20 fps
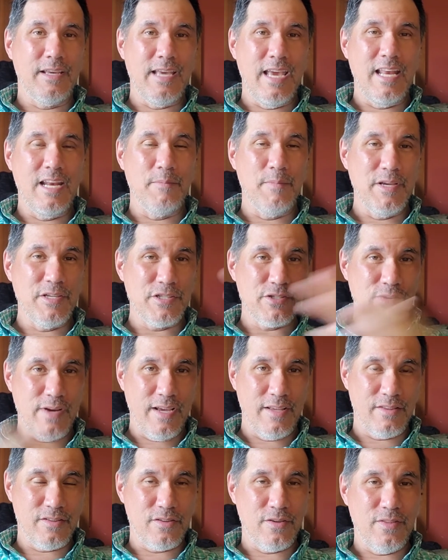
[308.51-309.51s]
gaining my
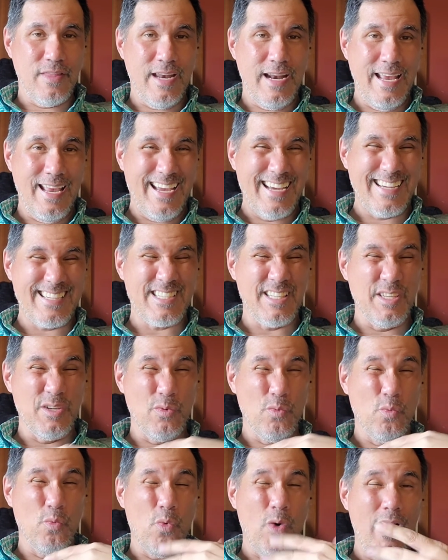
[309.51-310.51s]
strength so that I actually
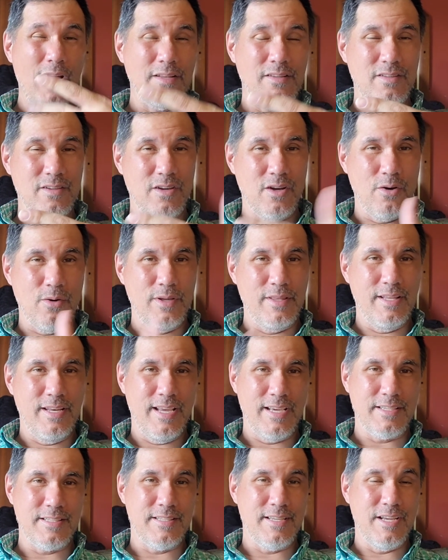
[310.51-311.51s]
want to go on the
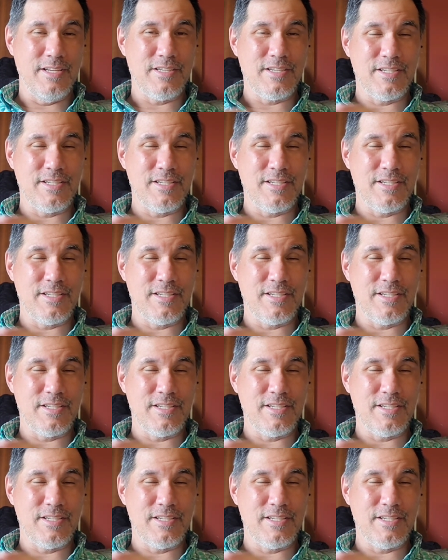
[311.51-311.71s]
next stage,